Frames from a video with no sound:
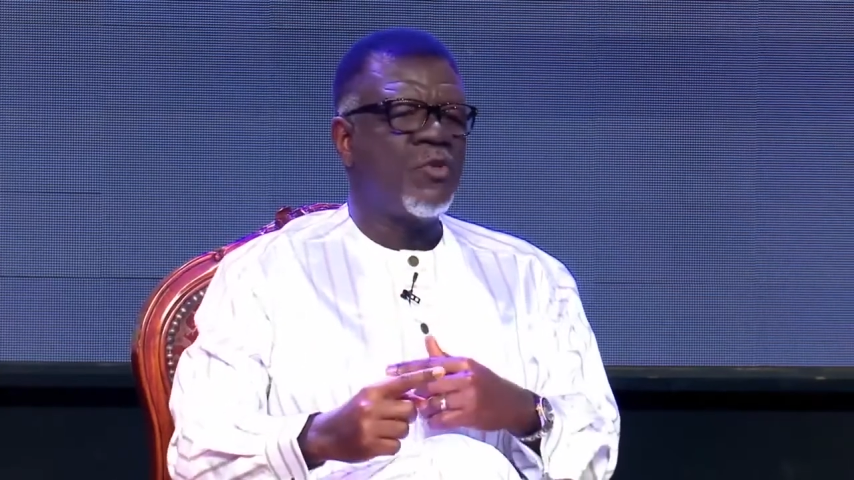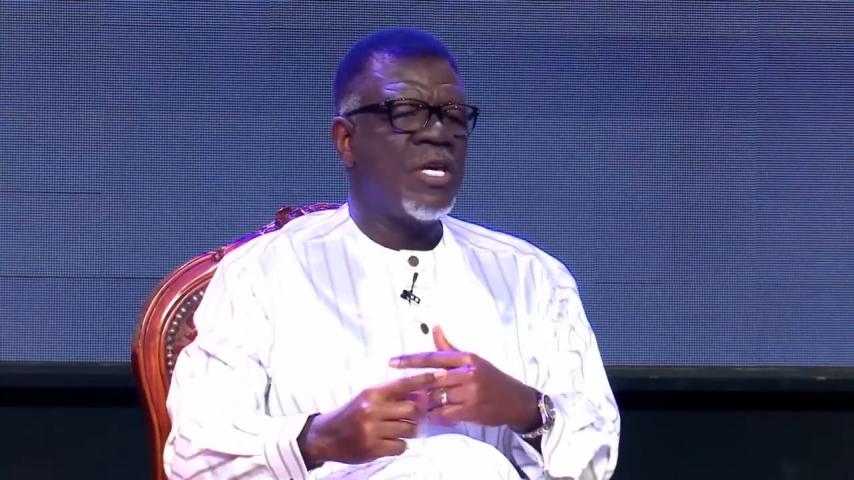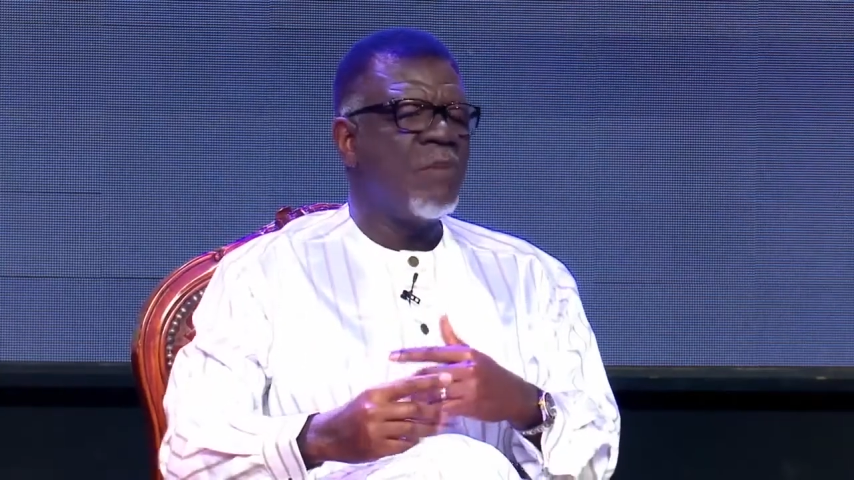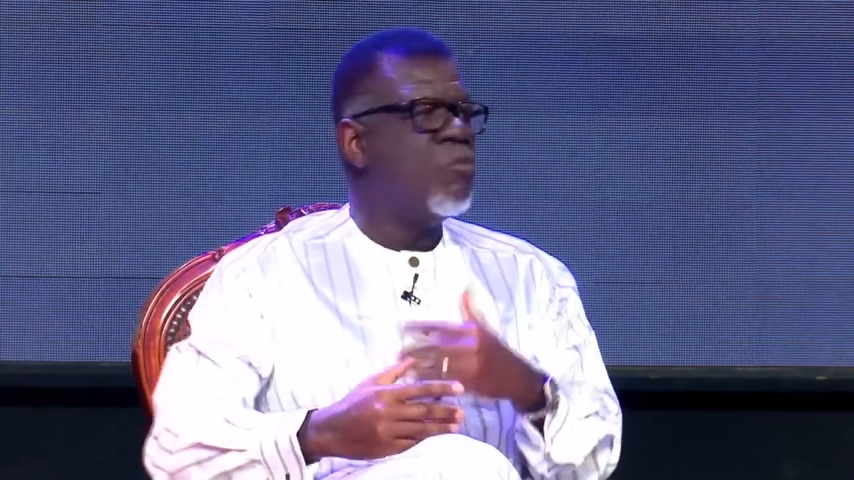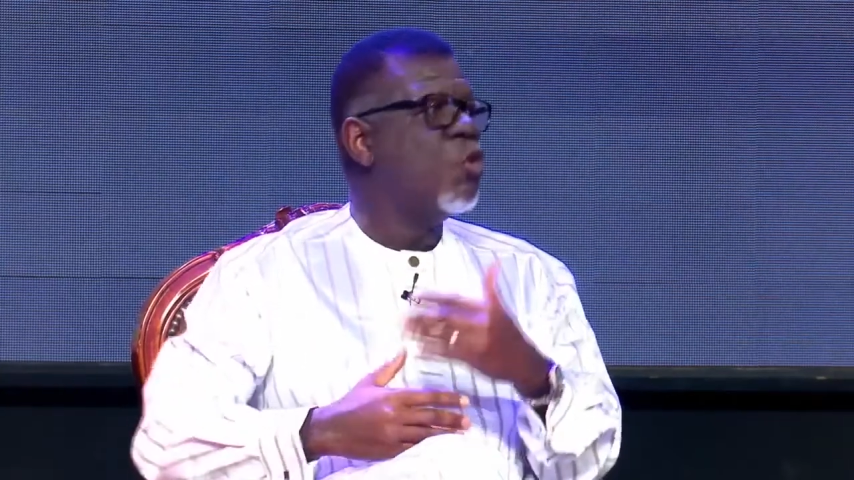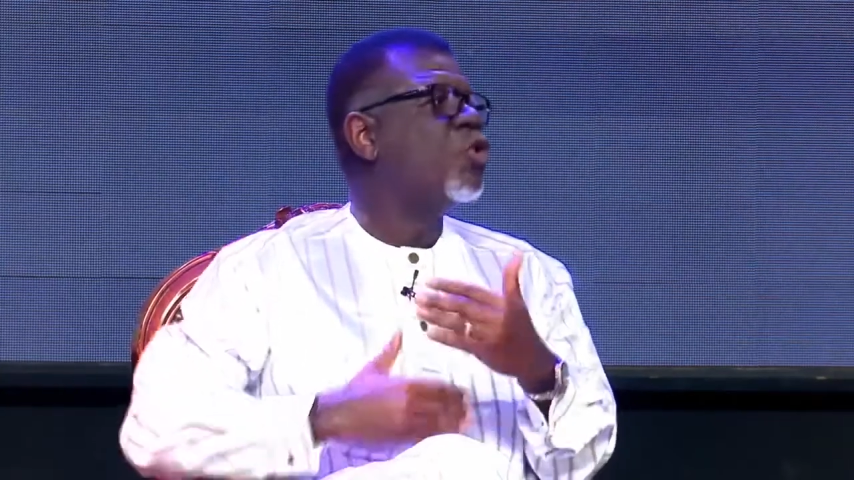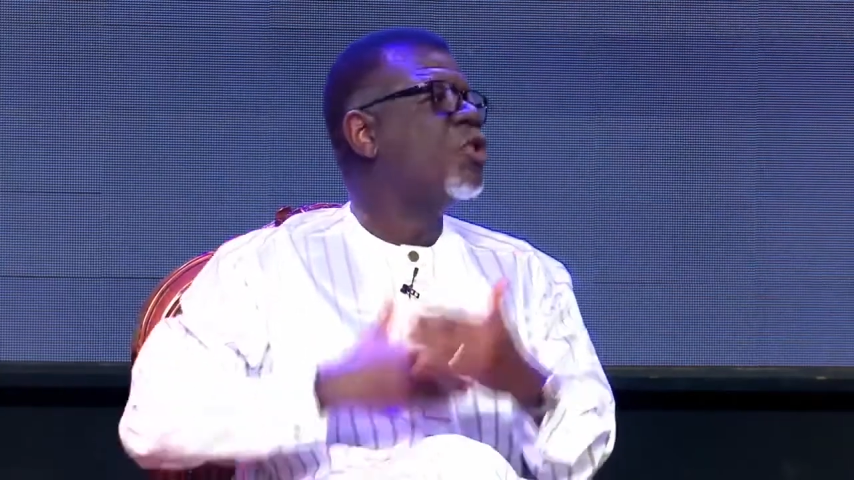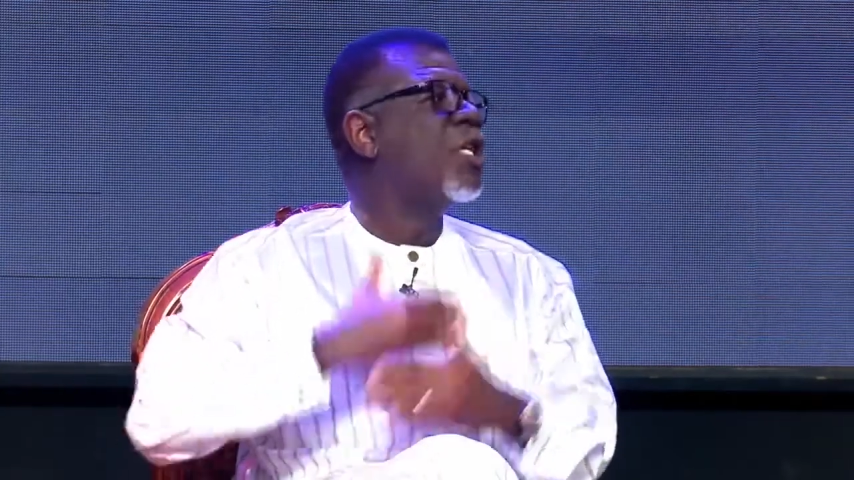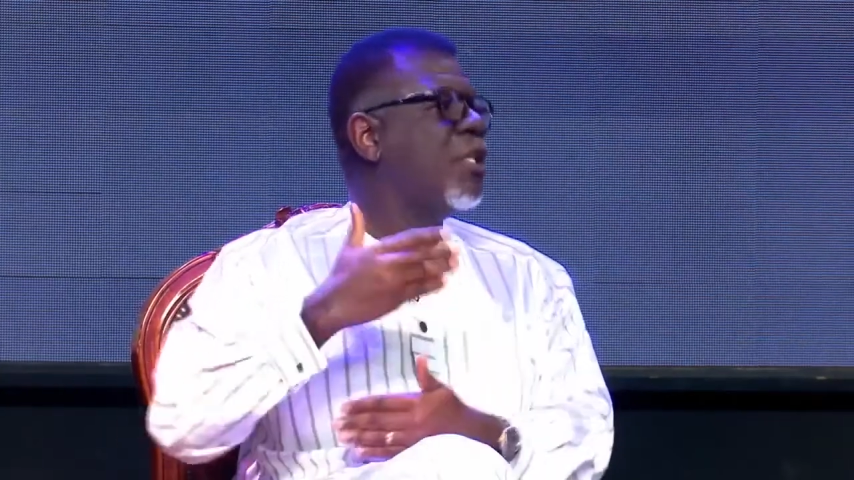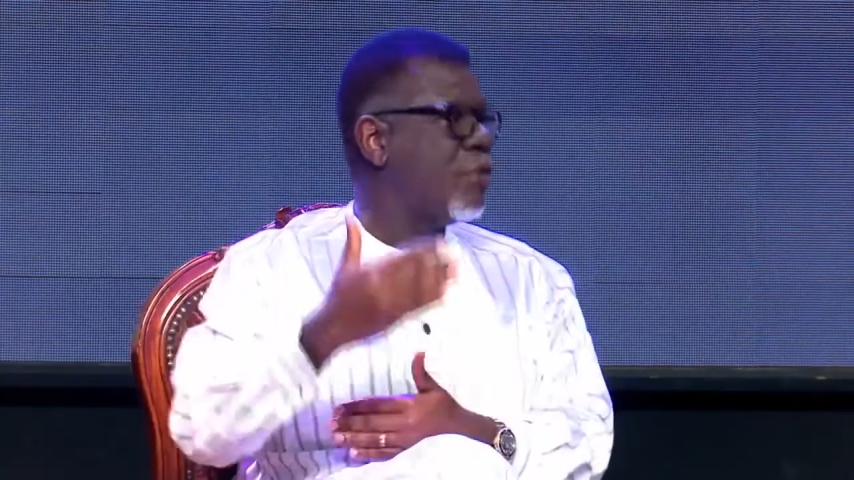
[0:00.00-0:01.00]

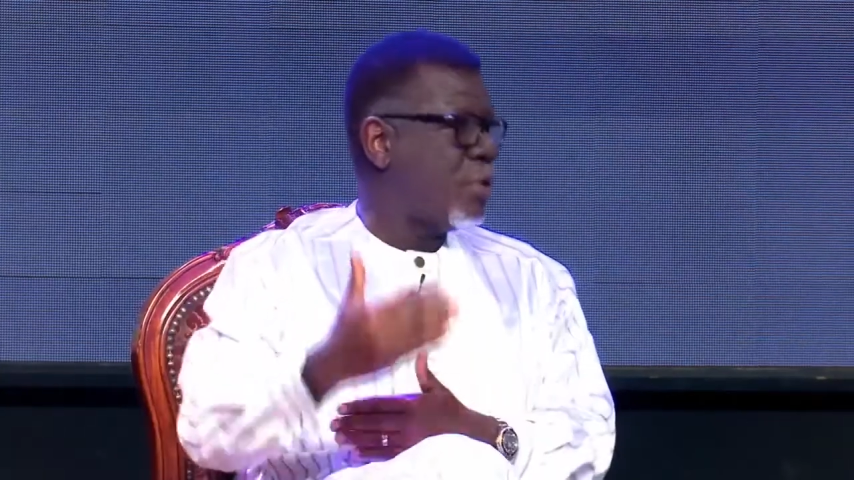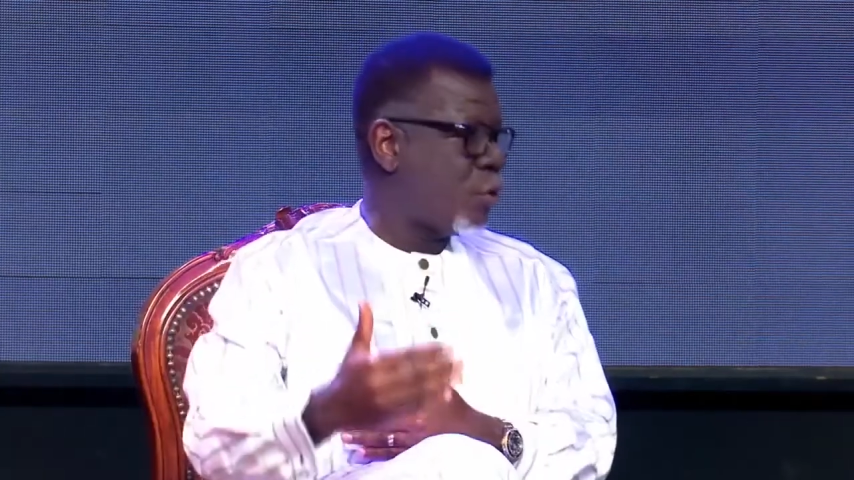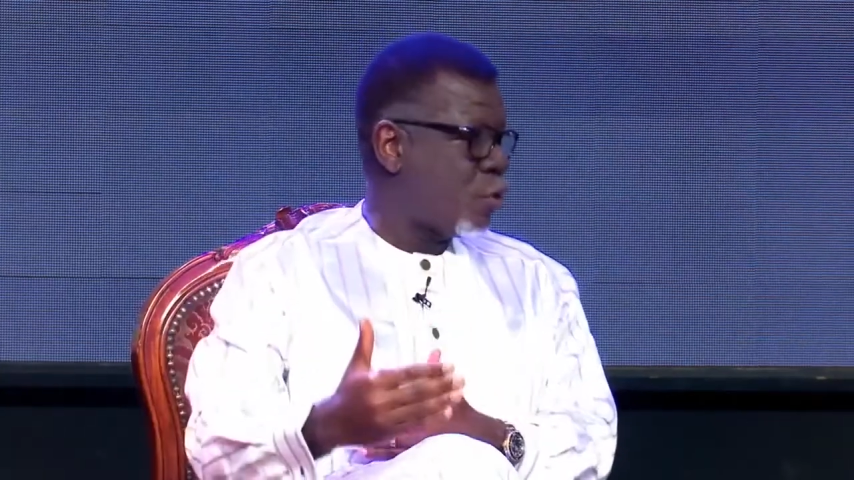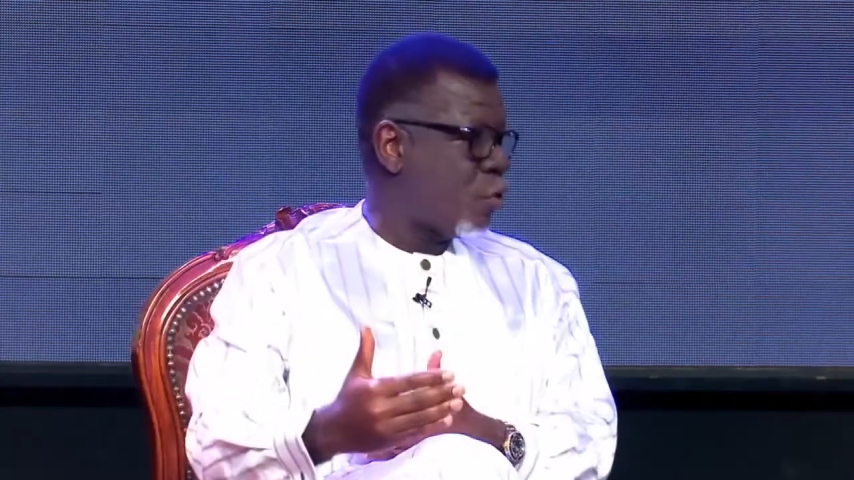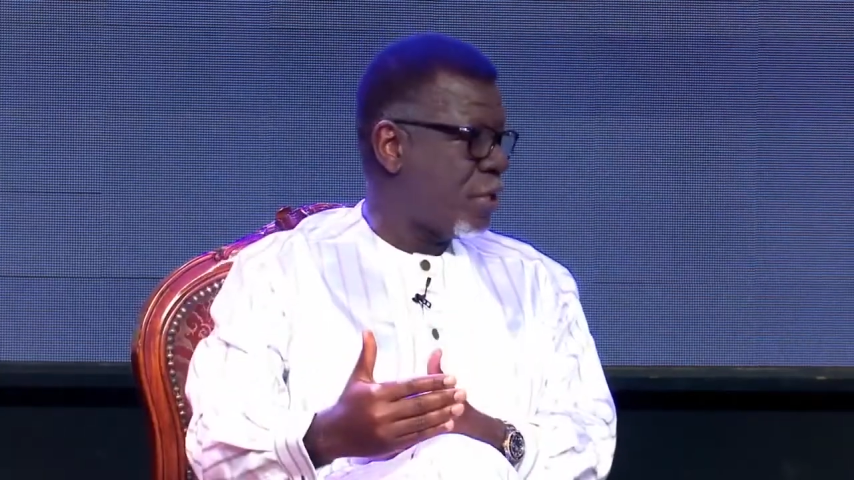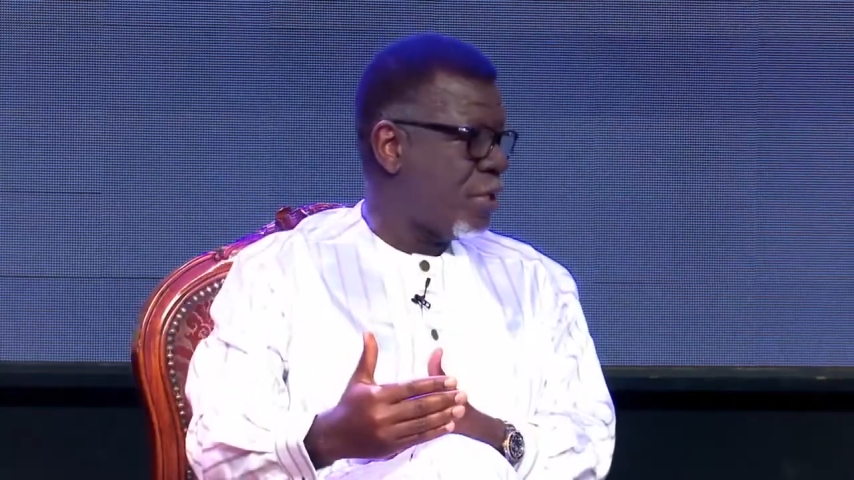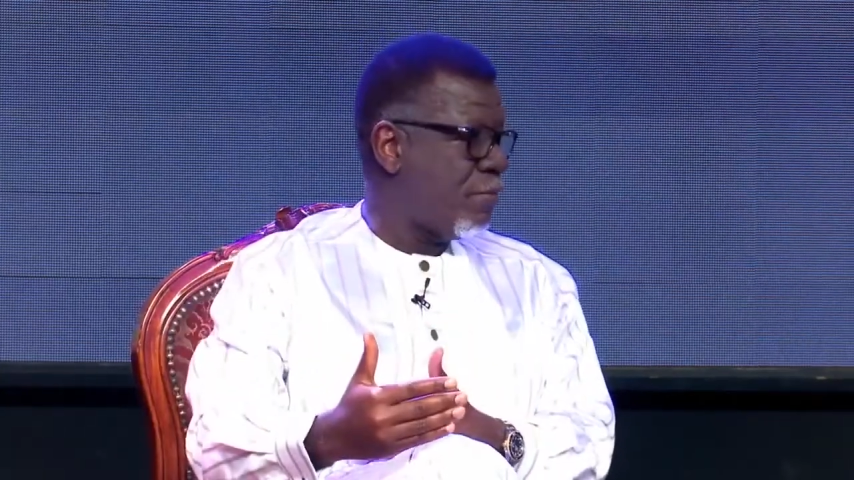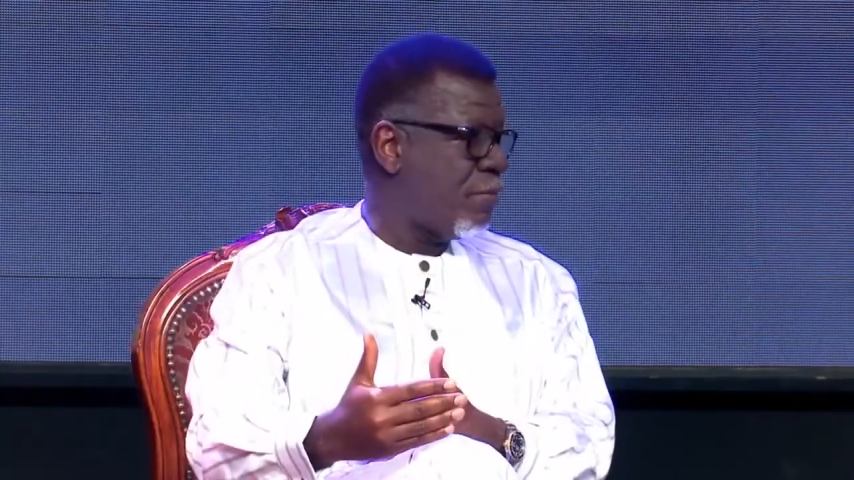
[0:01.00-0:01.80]
emotionally restore him.